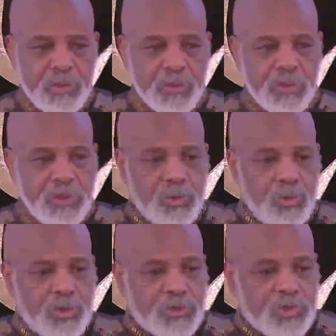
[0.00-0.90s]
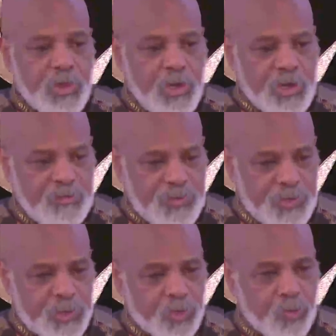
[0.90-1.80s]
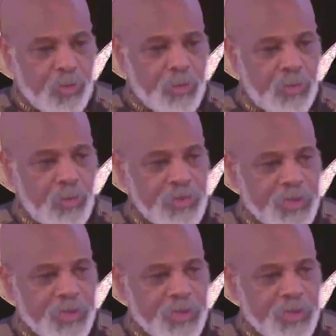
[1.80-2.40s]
in order to live in this world